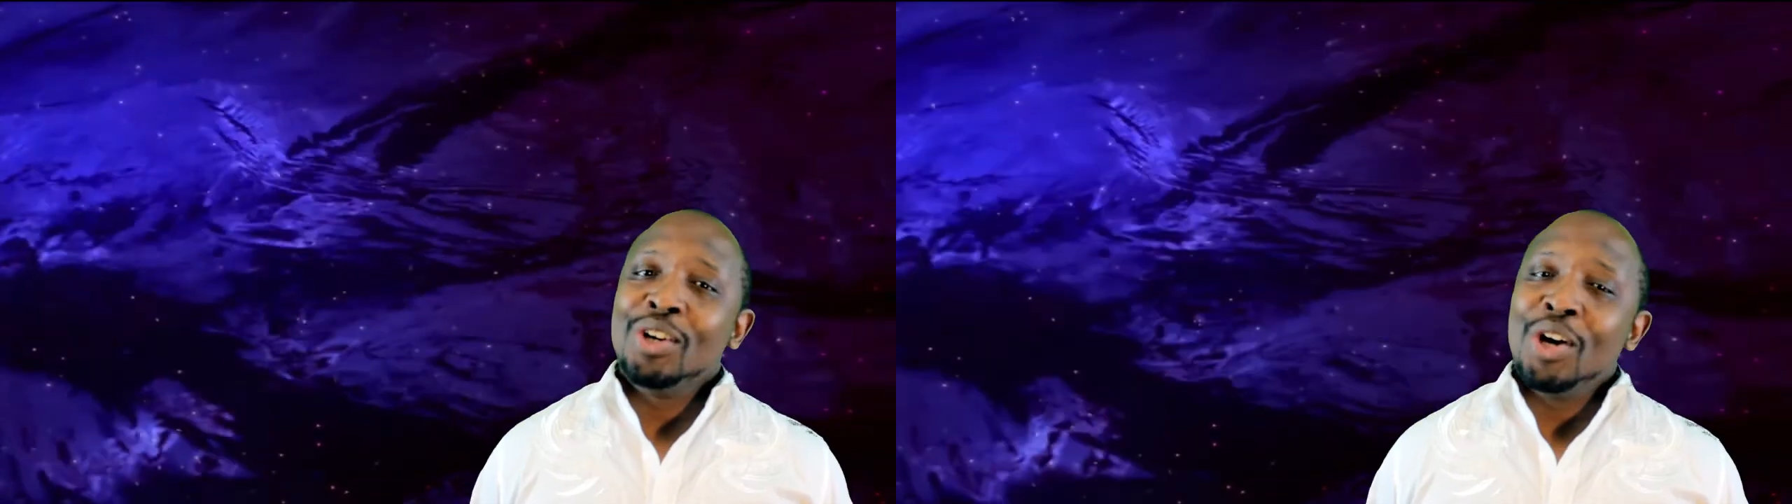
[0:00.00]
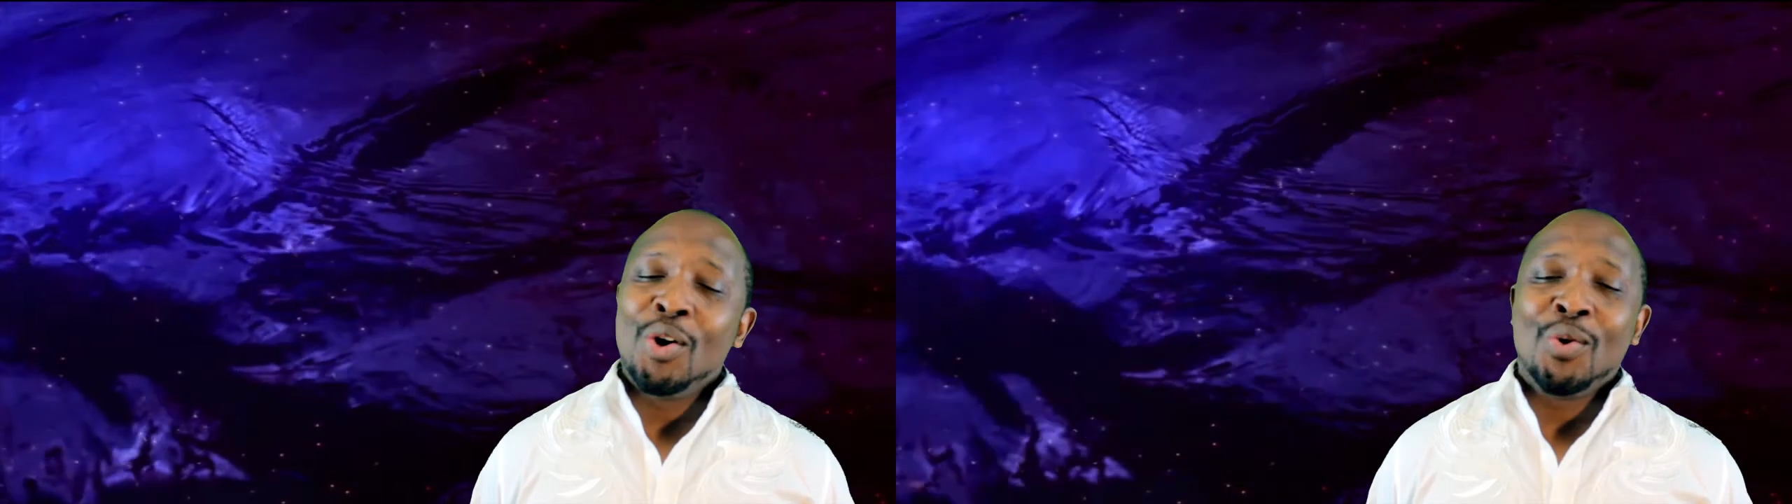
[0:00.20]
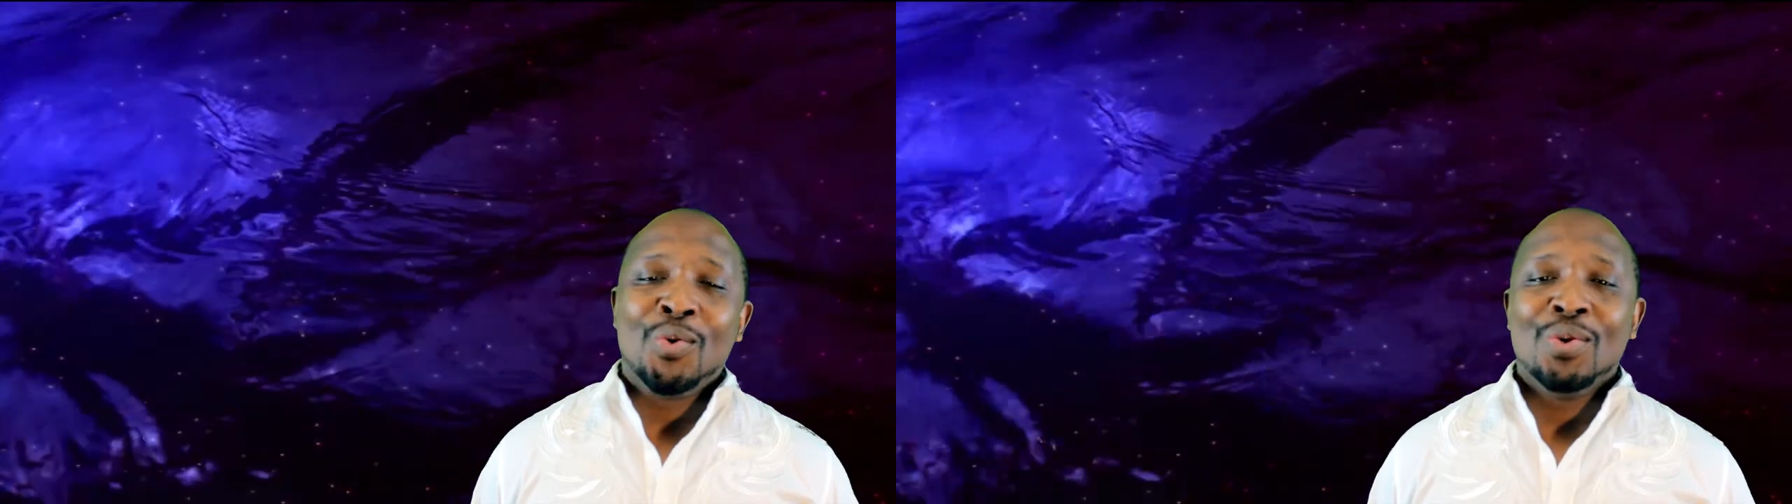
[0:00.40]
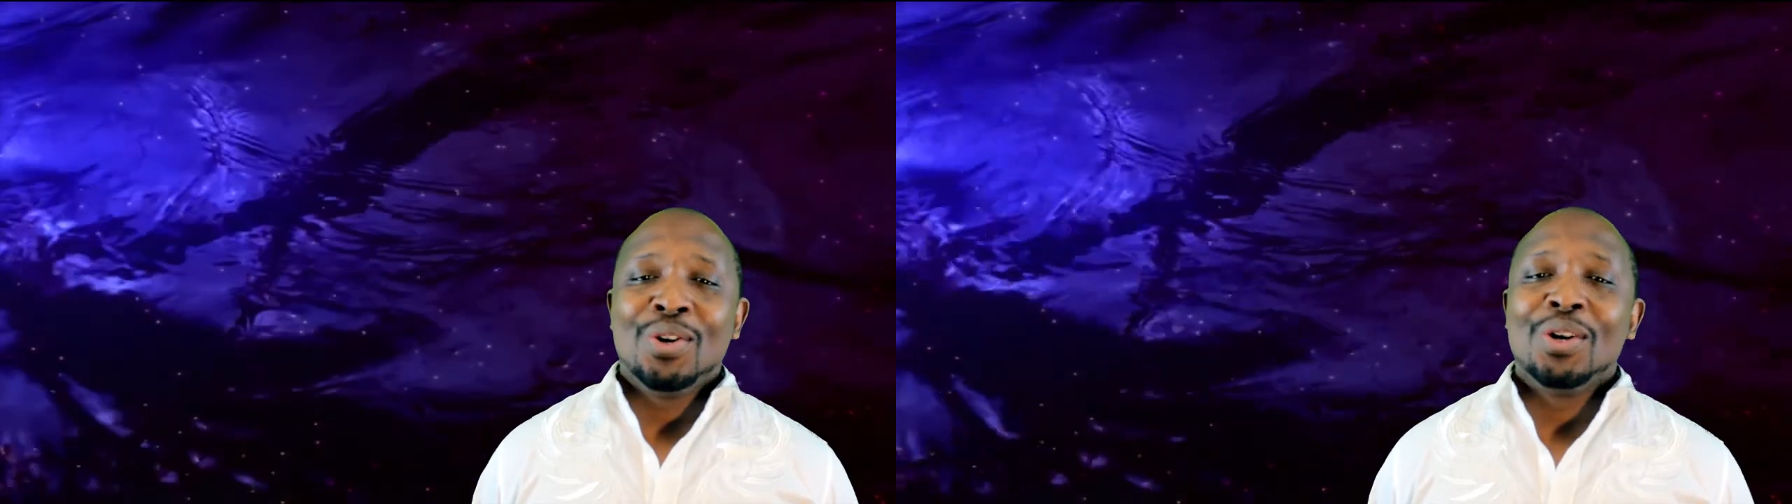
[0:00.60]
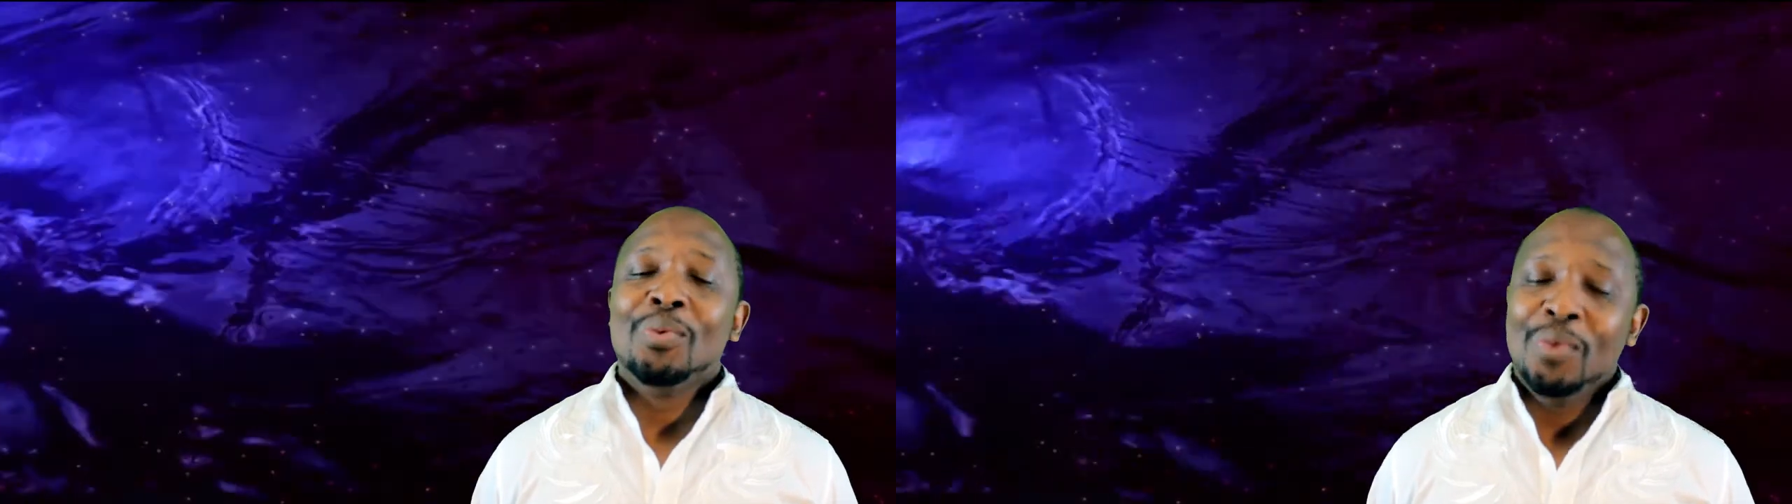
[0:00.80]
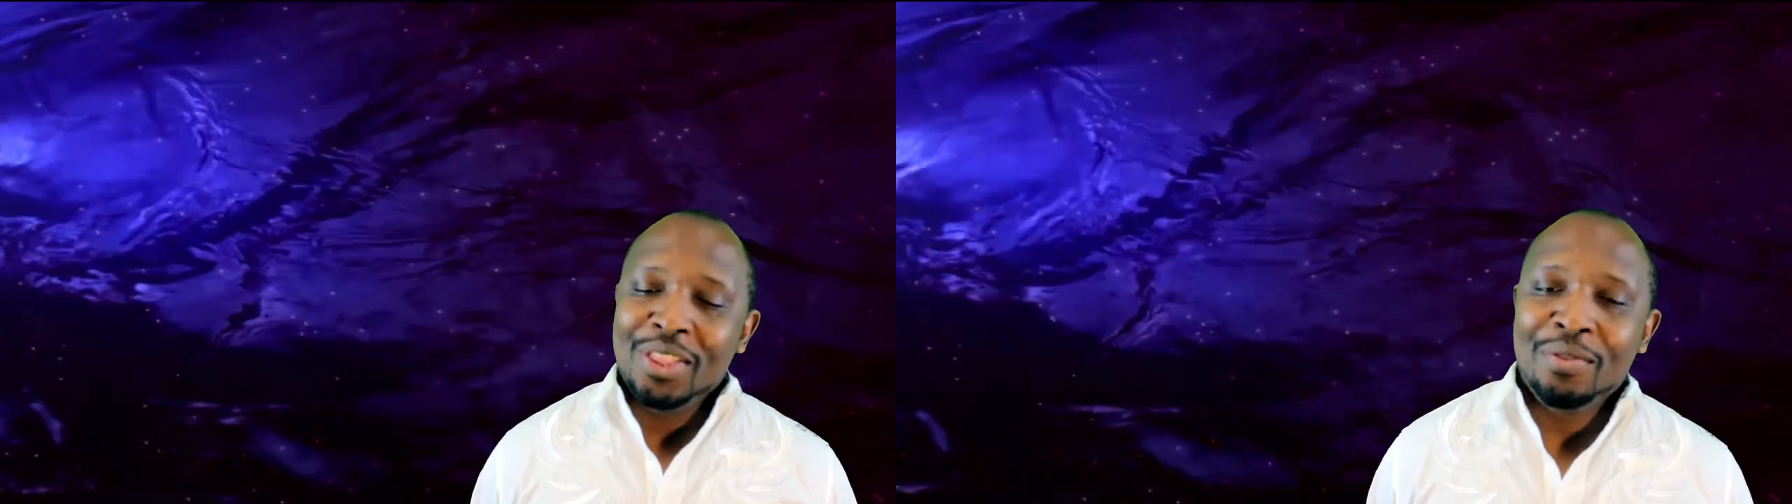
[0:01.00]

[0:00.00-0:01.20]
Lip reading: go with the